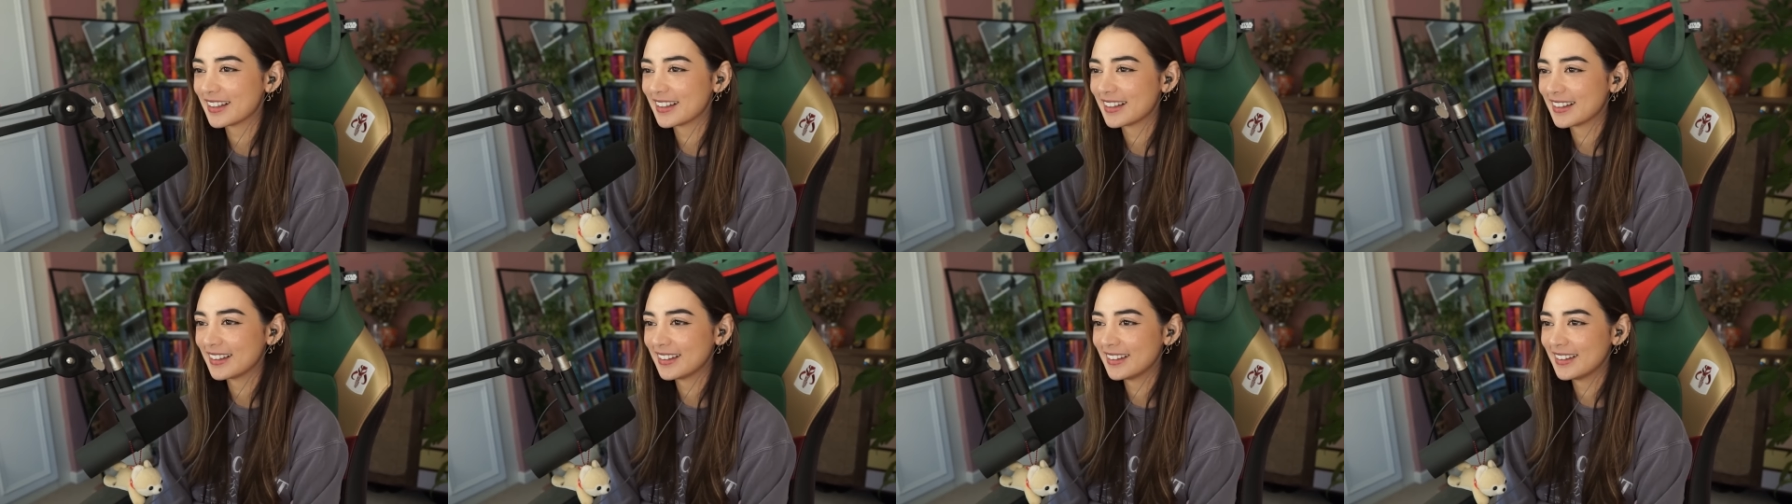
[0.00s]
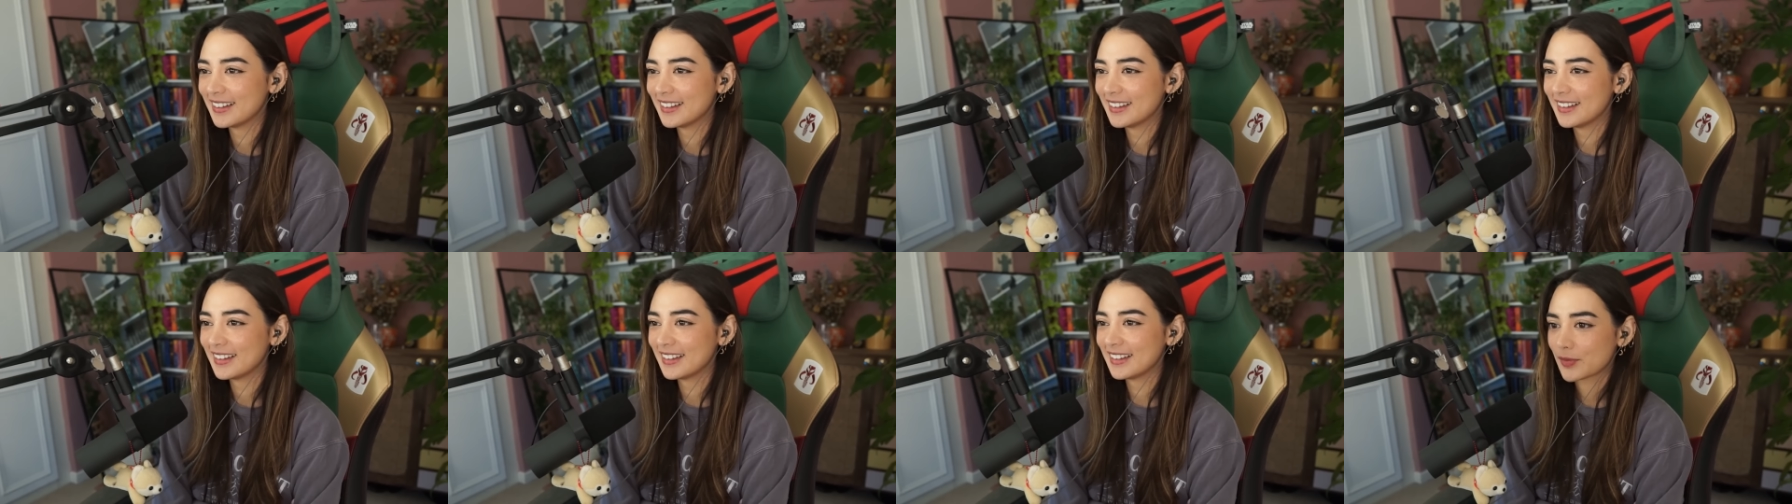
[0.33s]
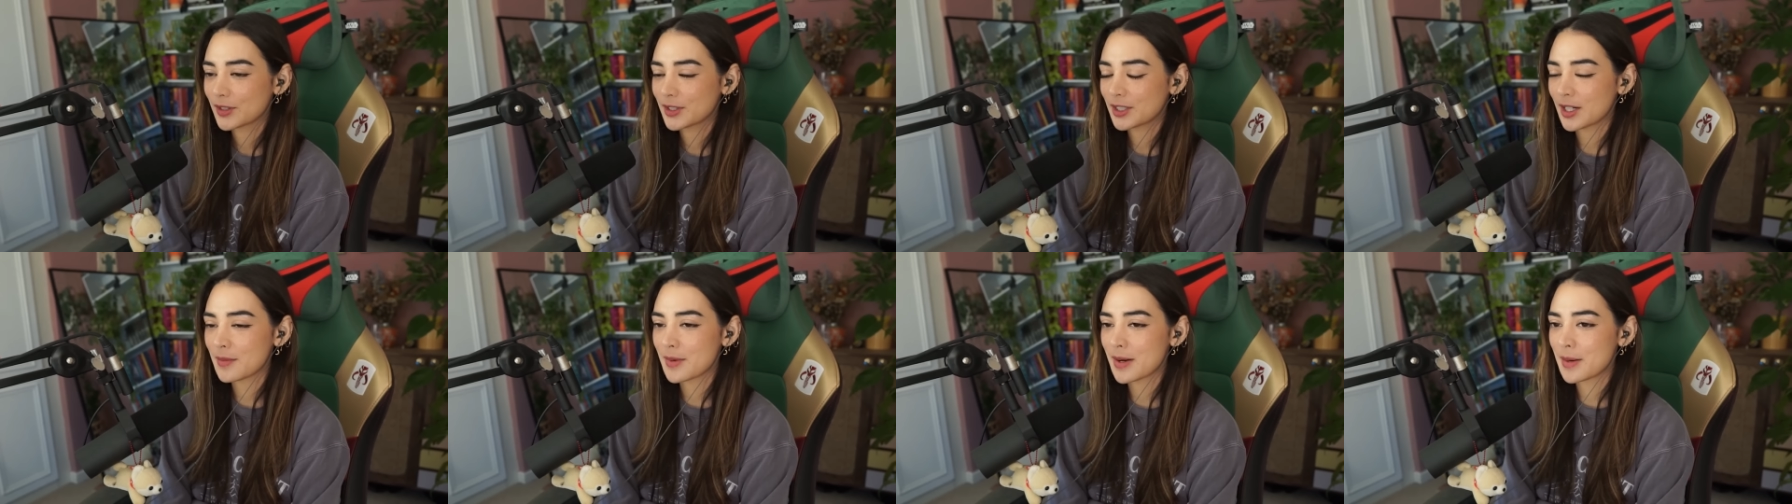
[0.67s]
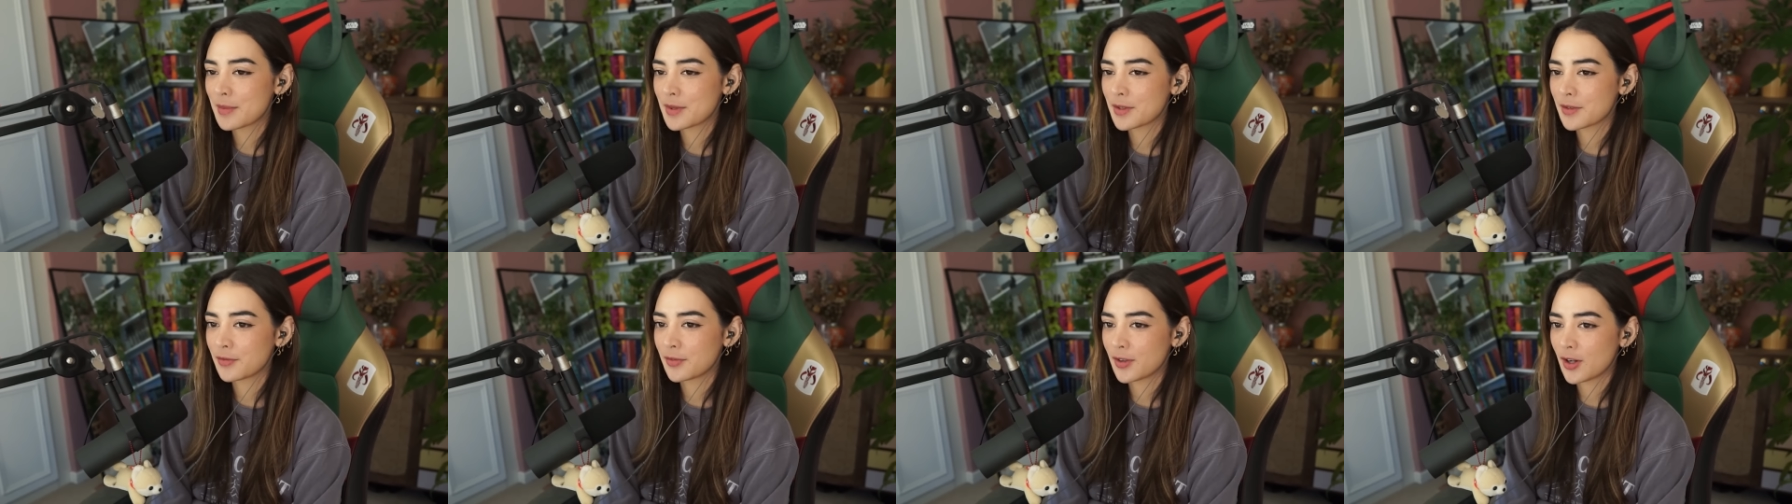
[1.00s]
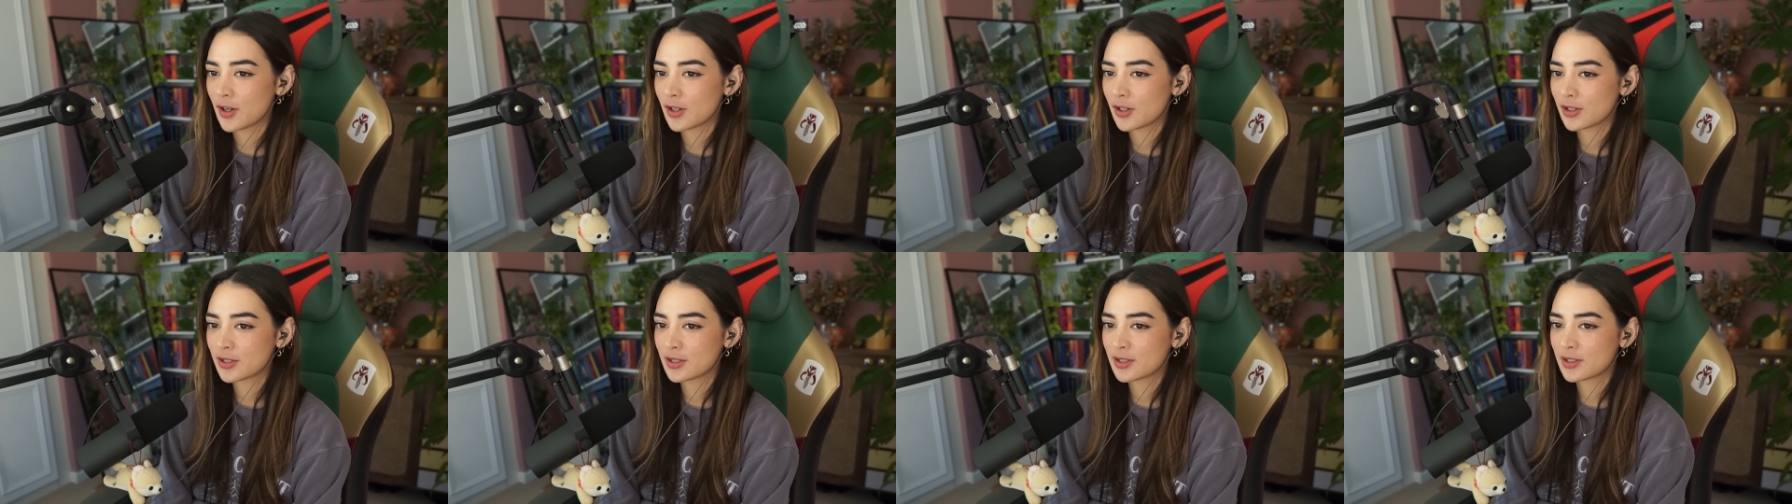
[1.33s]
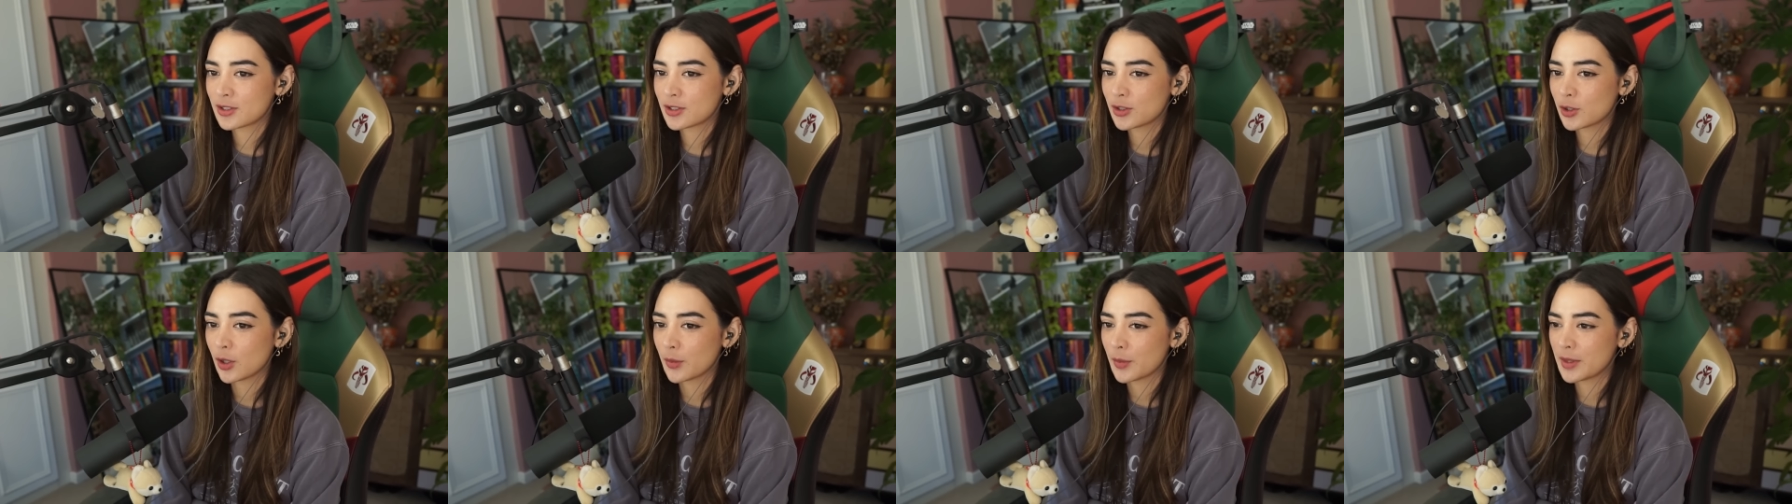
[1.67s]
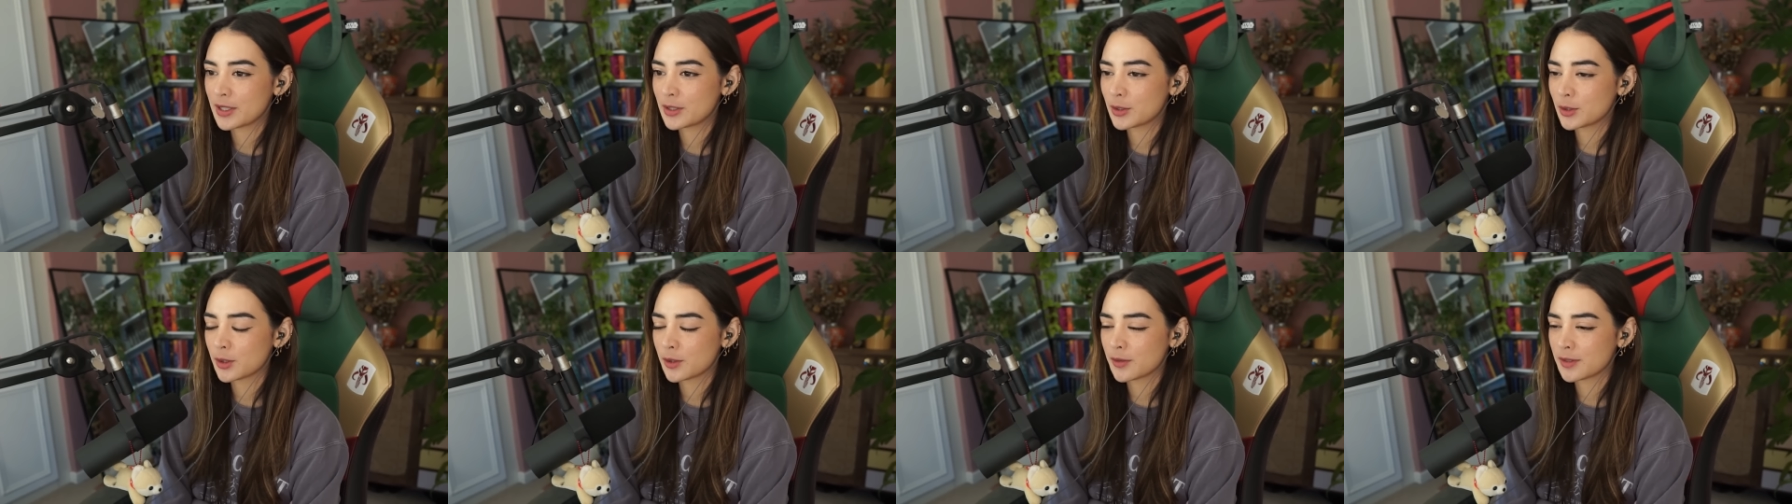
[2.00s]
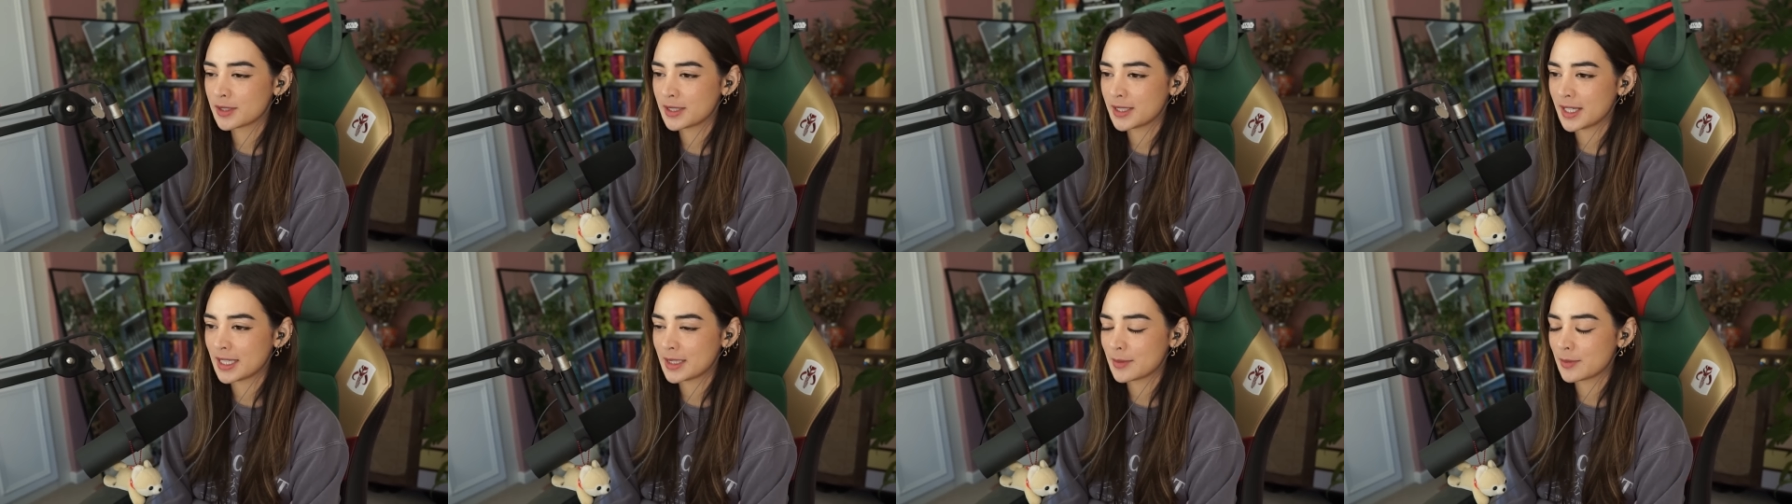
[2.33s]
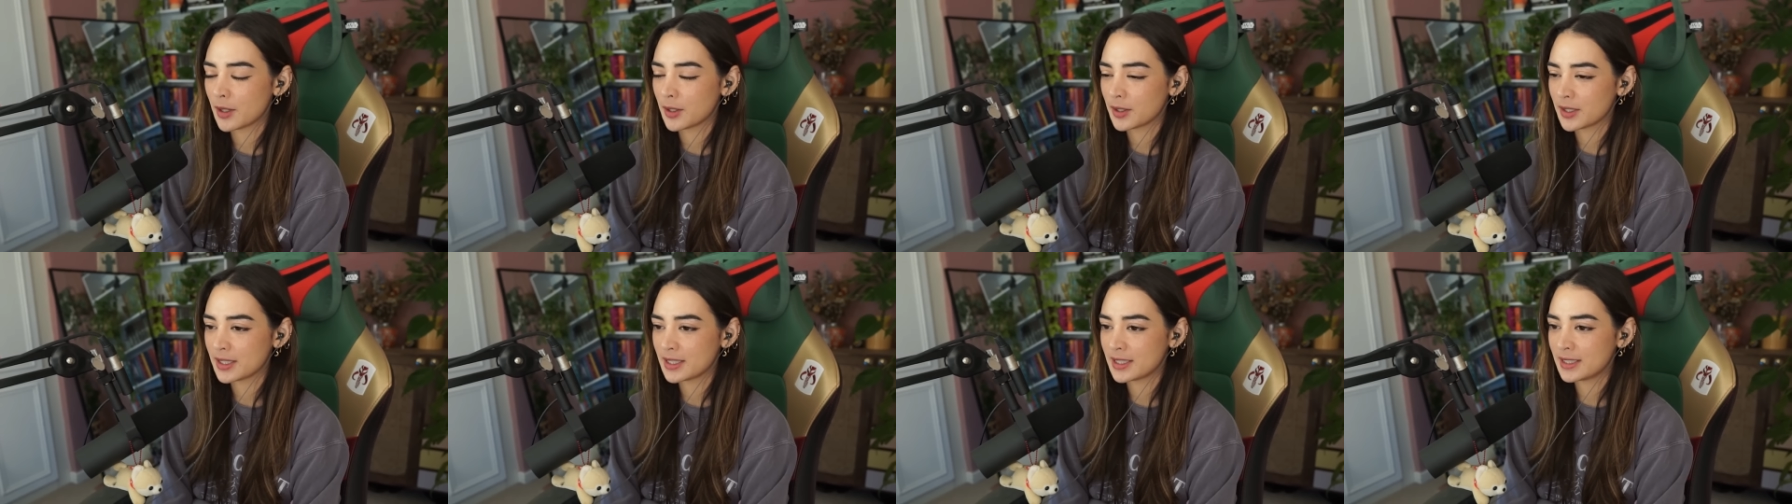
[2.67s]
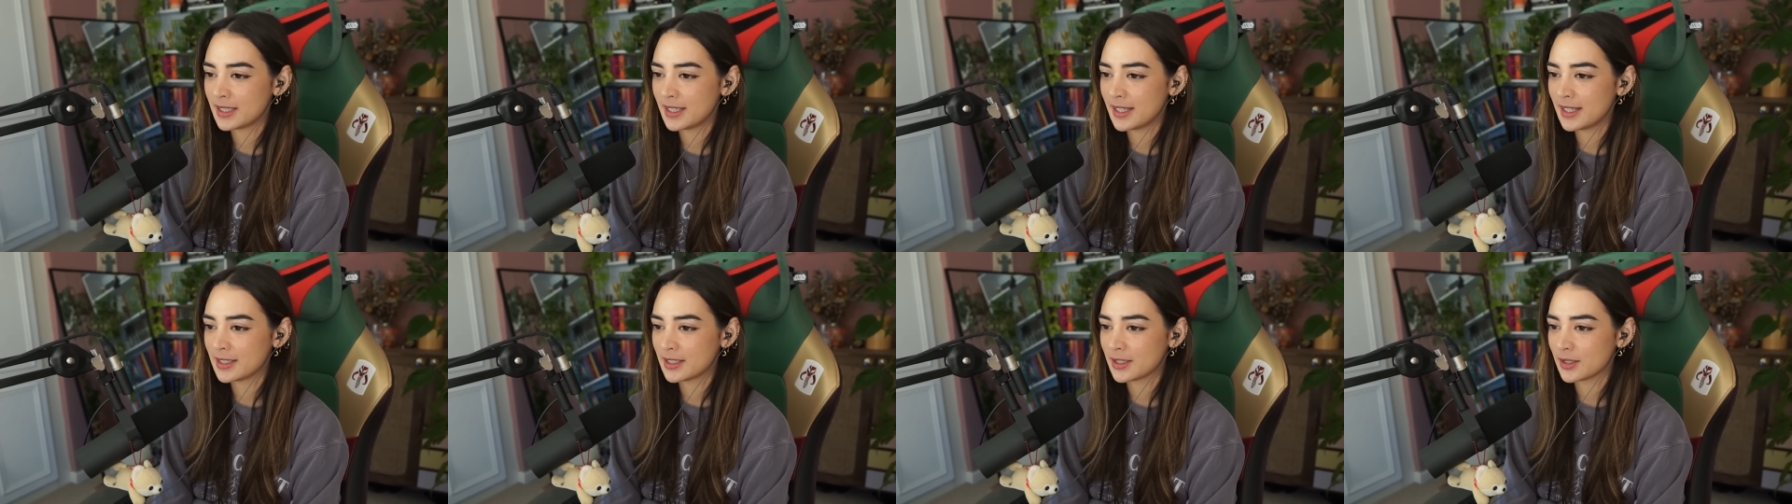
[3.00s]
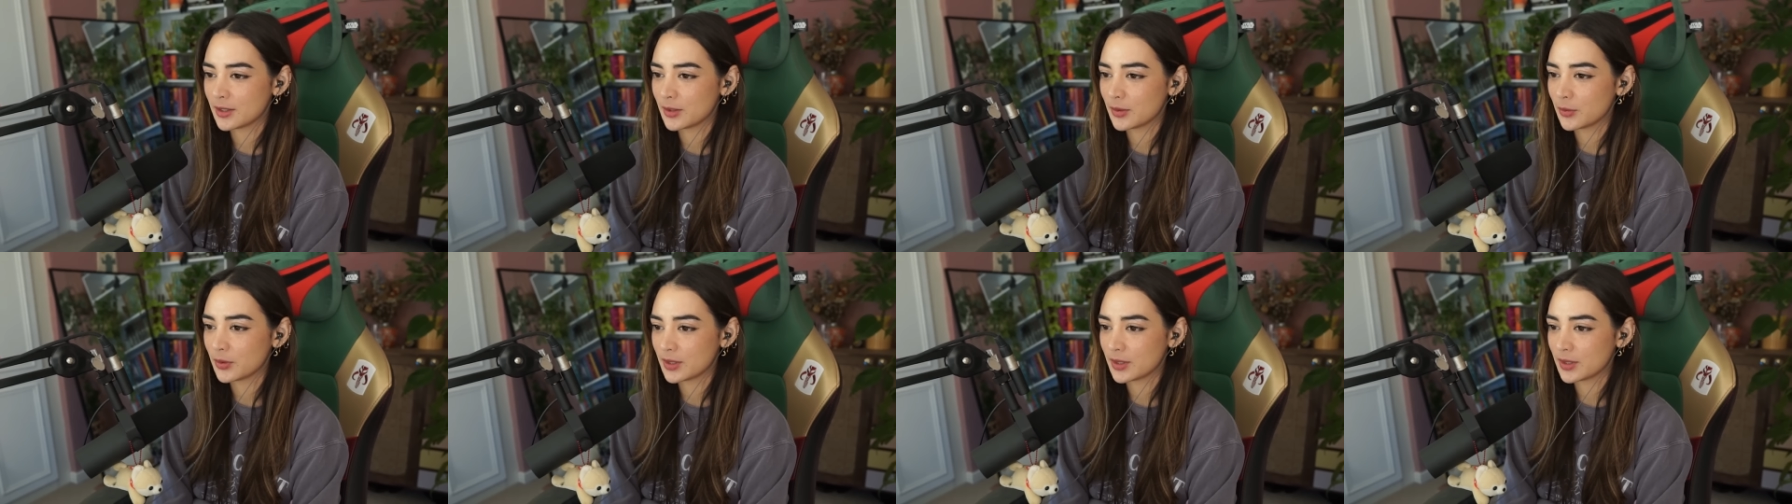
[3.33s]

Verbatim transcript: so I remember the first shot we saw of Sea Smoke this season